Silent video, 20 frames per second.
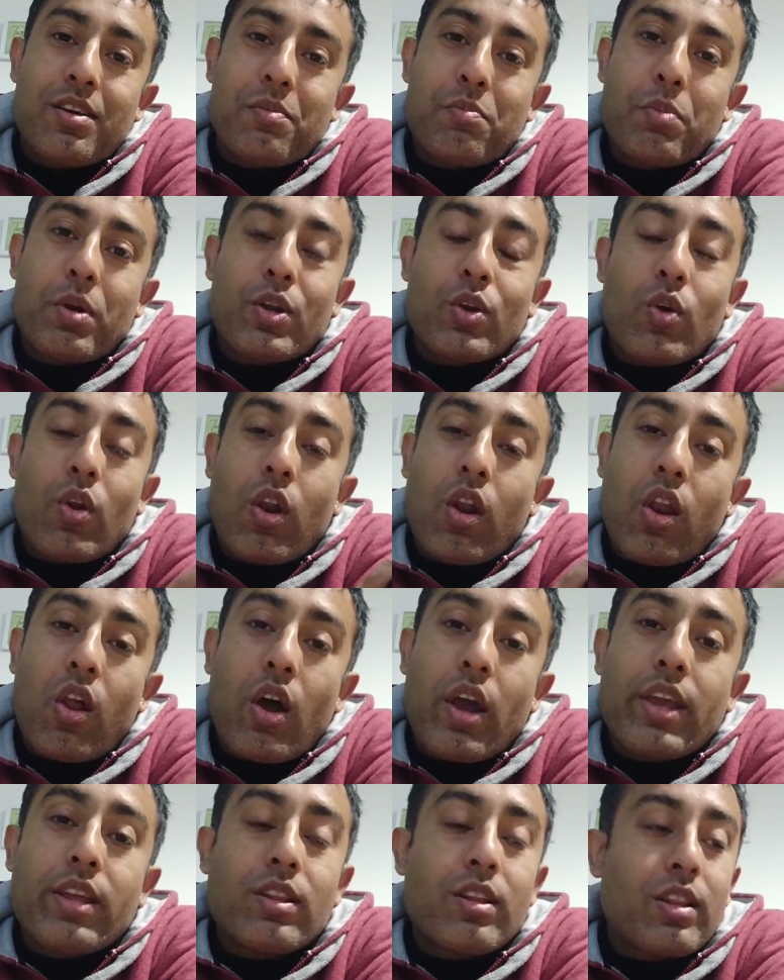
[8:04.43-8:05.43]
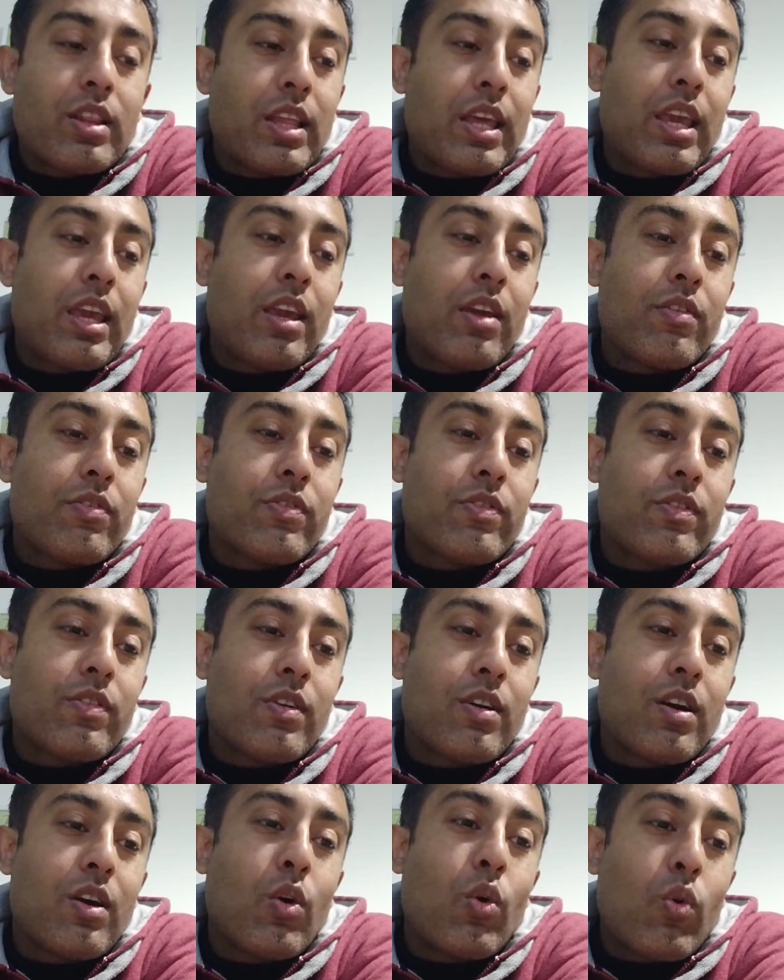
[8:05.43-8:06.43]
but you're allowing the thief
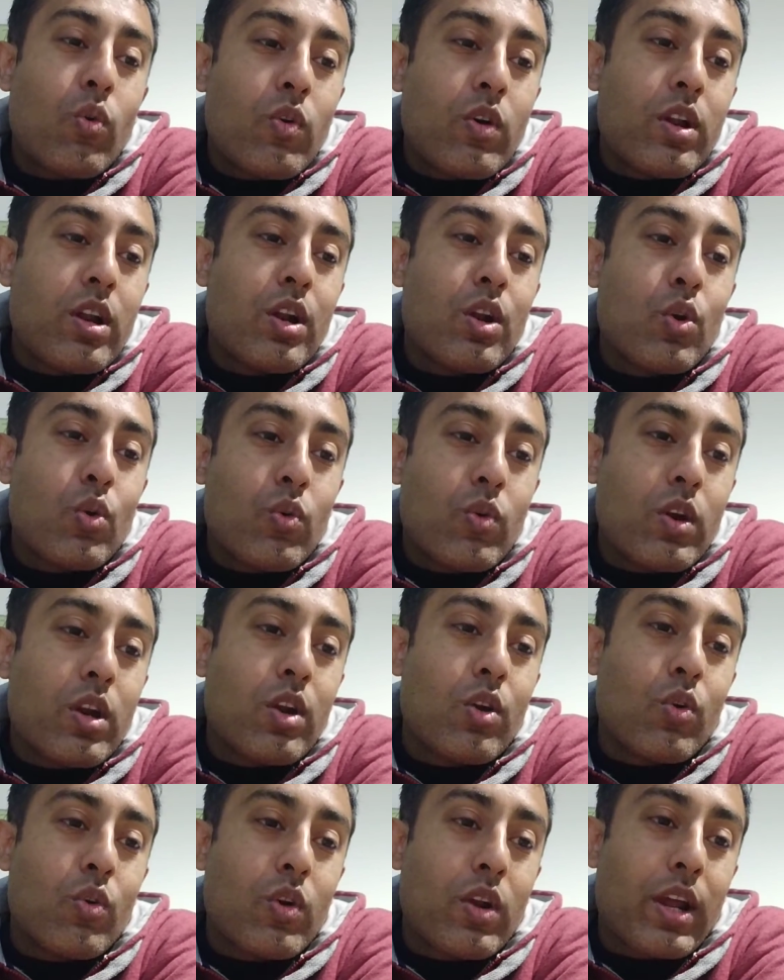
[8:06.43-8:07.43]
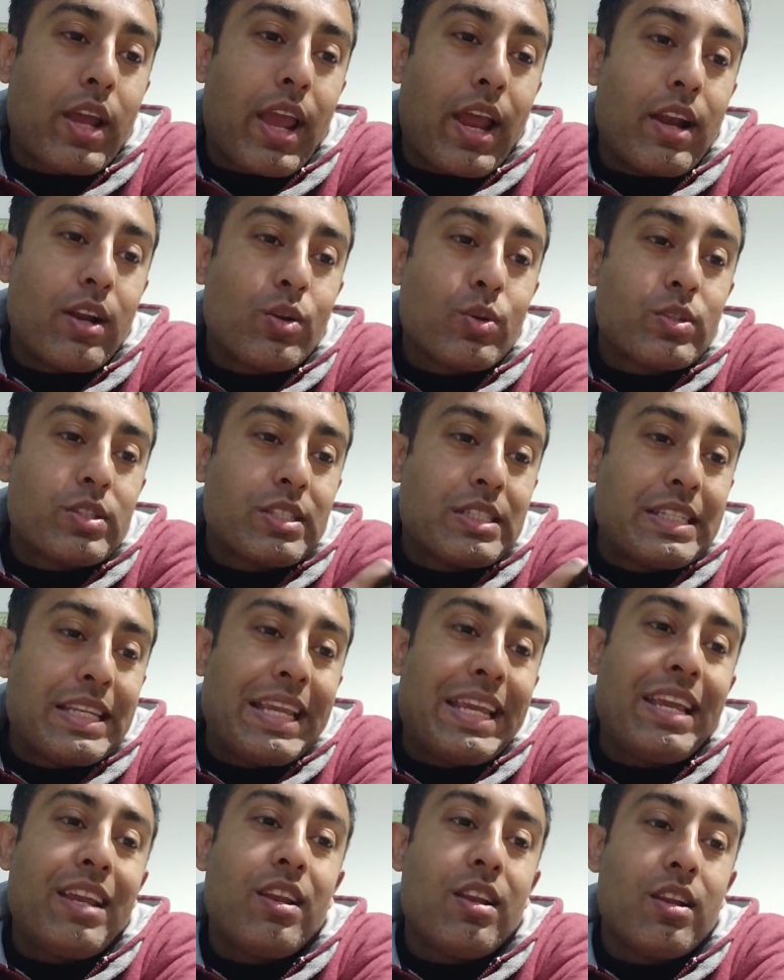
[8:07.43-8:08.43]
over and over again to
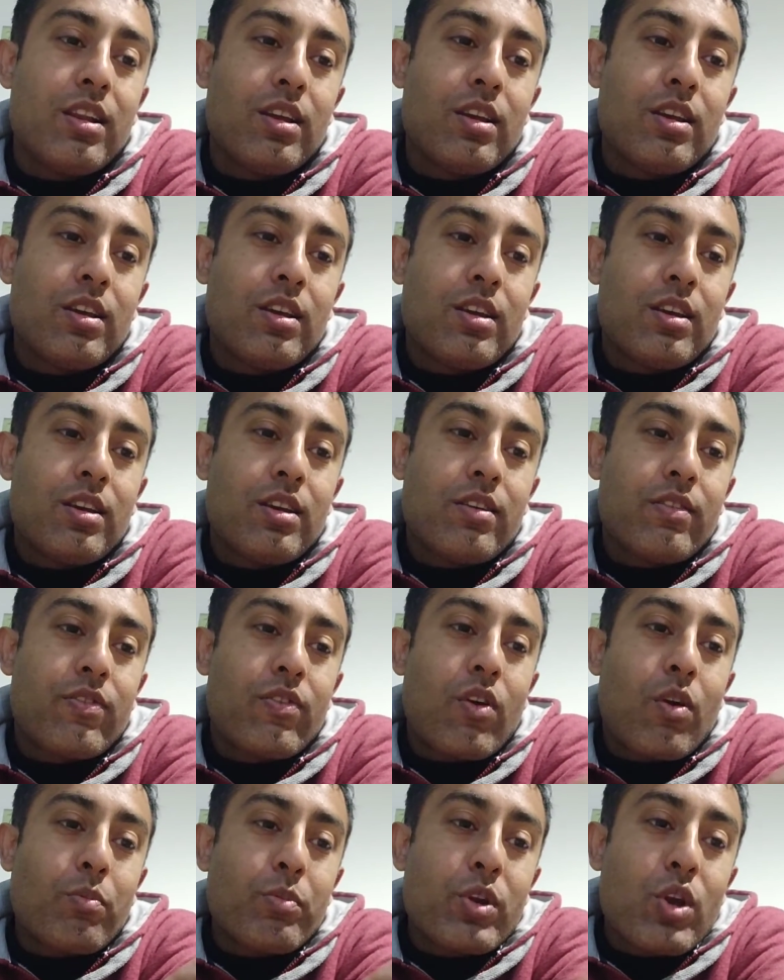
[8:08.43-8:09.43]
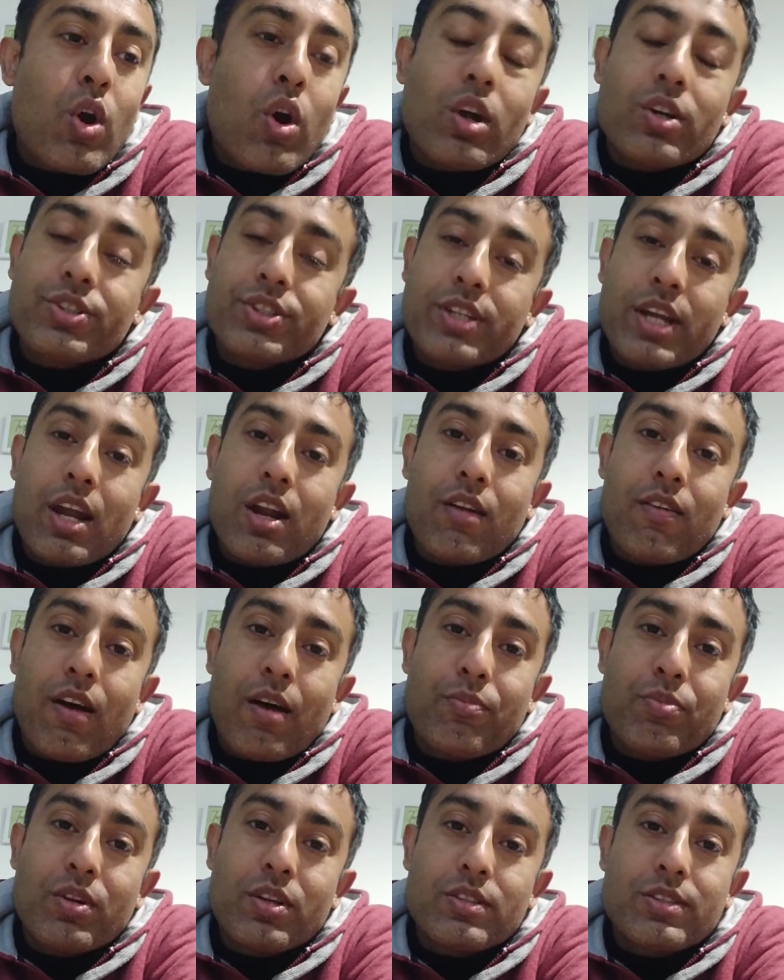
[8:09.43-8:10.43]
steal from your share of
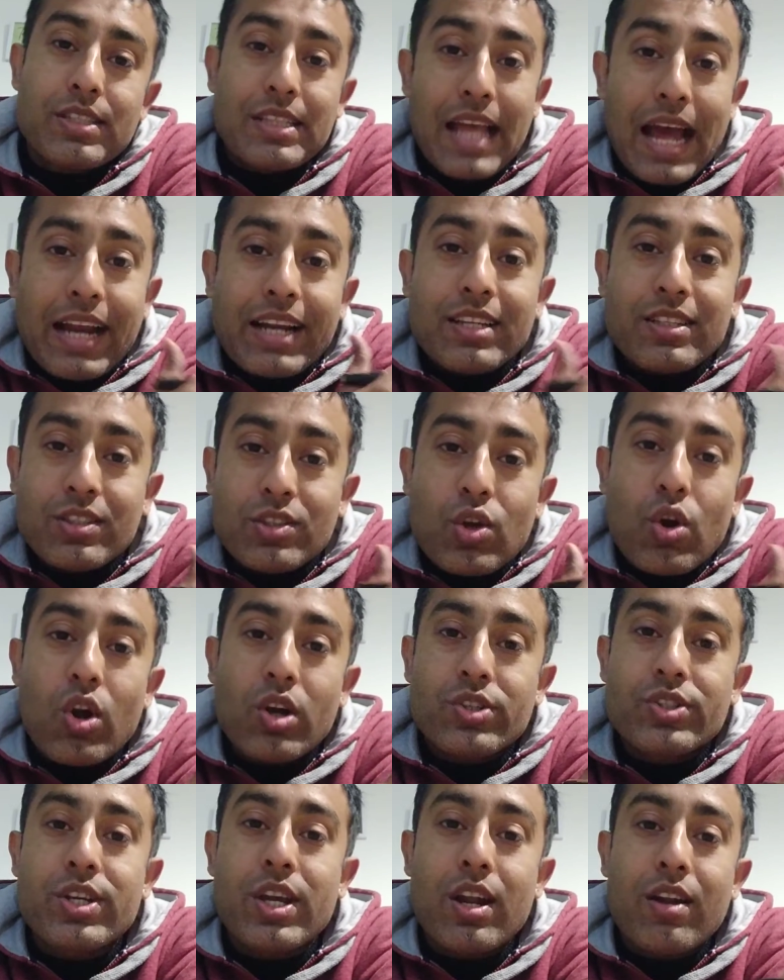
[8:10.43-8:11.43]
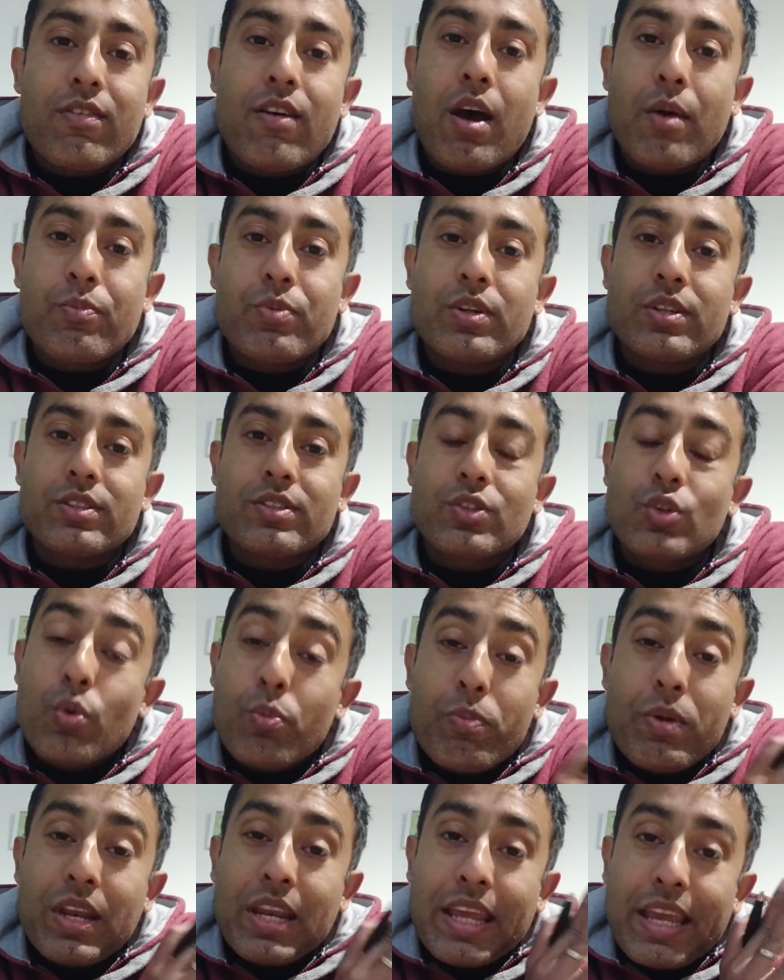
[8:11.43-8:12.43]
happiness. That is your share of happiness.
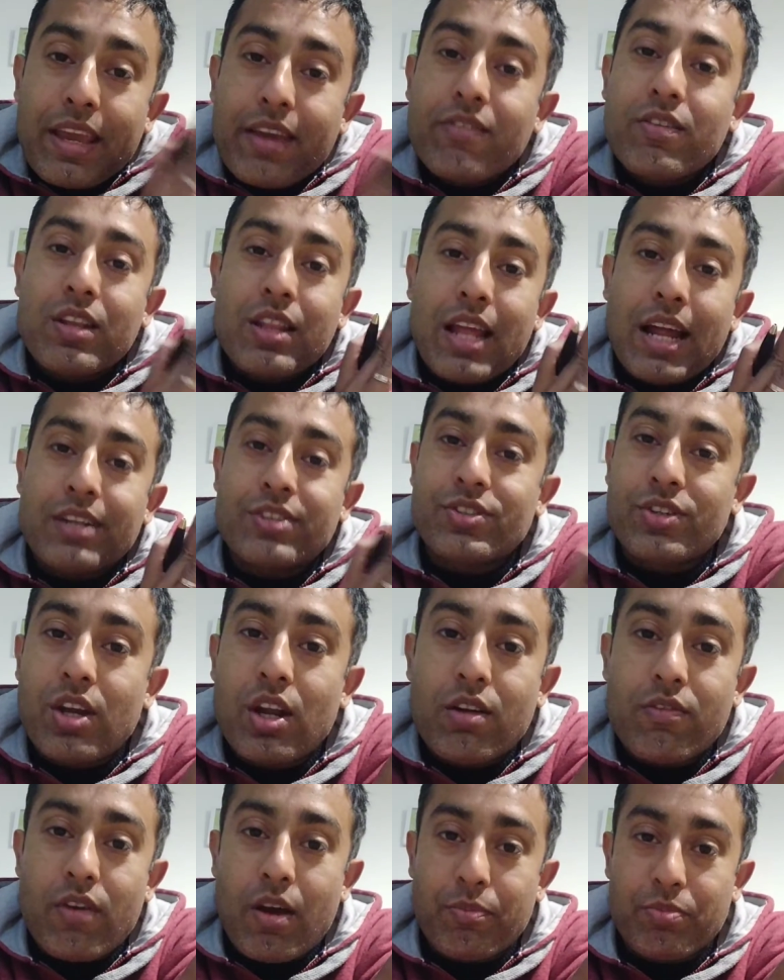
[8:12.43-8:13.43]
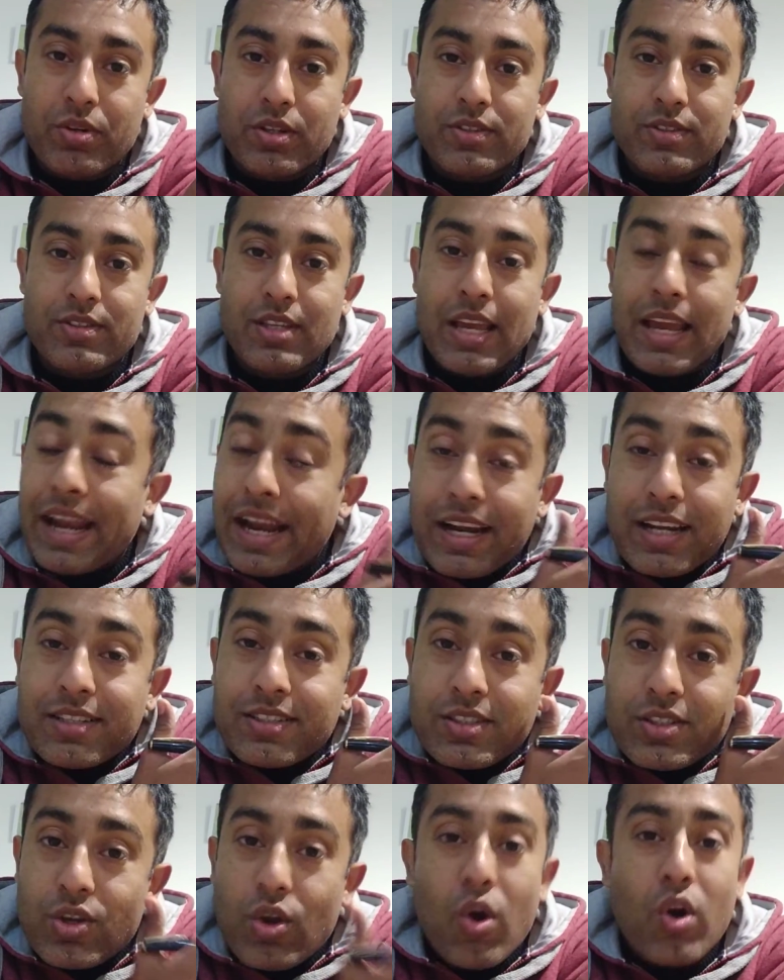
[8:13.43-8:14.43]
You've been given that share of happiness. It
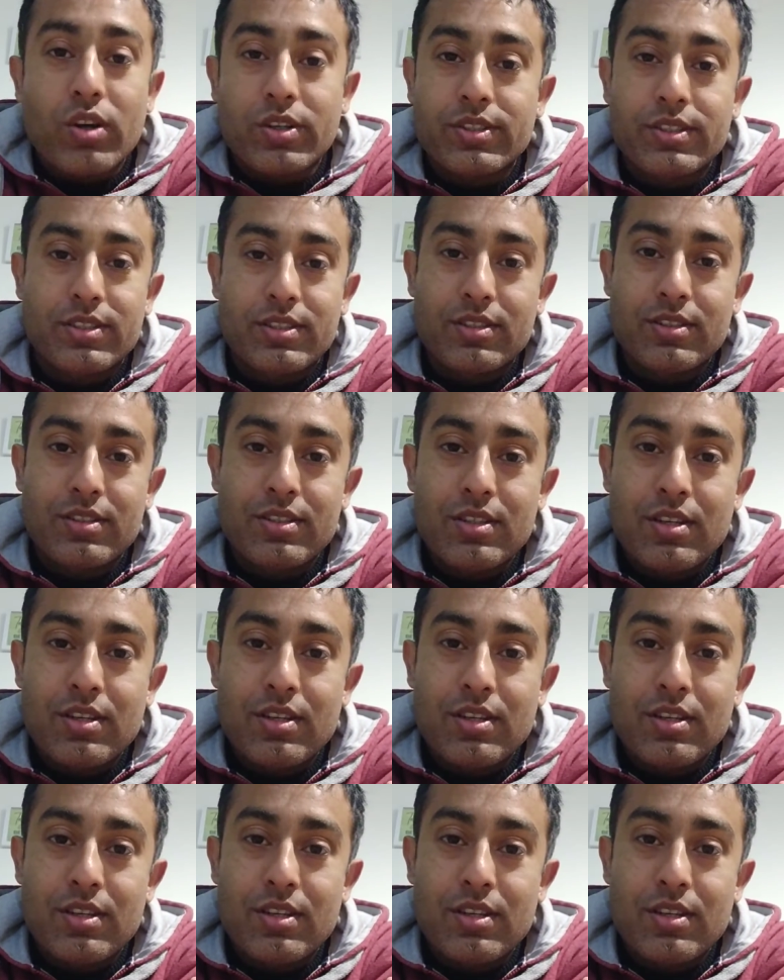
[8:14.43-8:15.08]
is yours.